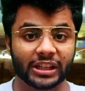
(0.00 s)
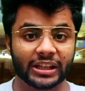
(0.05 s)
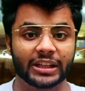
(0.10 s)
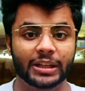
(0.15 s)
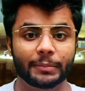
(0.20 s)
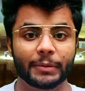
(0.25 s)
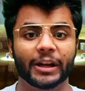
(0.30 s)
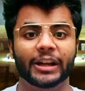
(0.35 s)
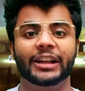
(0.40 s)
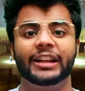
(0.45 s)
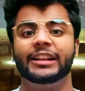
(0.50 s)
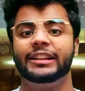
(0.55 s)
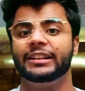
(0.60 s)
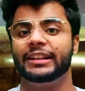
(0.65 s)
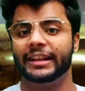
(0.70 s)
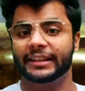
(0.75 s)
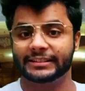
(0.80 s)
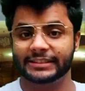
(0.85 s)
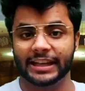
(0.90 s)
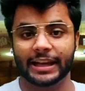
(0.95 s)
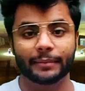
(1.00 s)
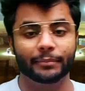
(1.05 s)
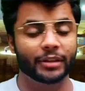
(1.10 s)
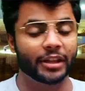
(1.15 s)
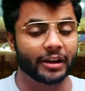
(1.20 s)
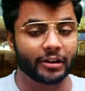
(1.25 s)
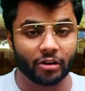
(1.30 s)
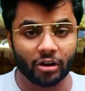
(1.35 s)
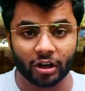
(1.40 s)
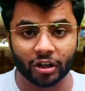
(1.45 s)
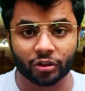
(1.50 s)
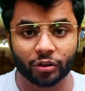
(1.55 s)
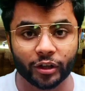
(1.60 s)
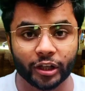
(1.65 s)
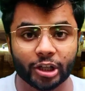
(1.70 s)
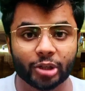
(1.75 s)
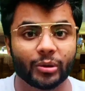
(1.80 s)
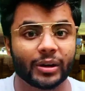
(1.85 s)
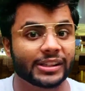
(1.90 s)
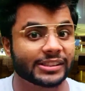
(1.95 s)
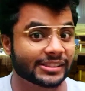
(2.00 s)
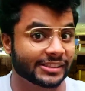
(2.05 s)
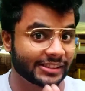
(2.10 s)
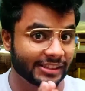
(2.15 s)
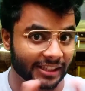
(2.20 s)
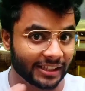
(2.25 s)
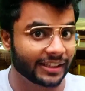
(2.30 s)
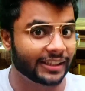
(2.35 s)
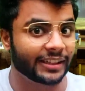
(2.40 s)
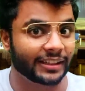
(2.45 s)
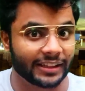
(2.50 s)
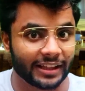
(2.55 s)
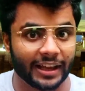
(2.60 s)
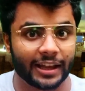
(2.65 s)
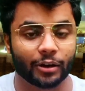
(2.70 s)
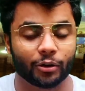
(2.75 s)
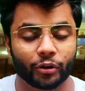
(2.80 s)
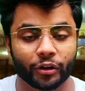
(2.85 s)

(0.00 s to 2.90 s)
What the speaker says: because ultimately in the exam they are not going to ask theory,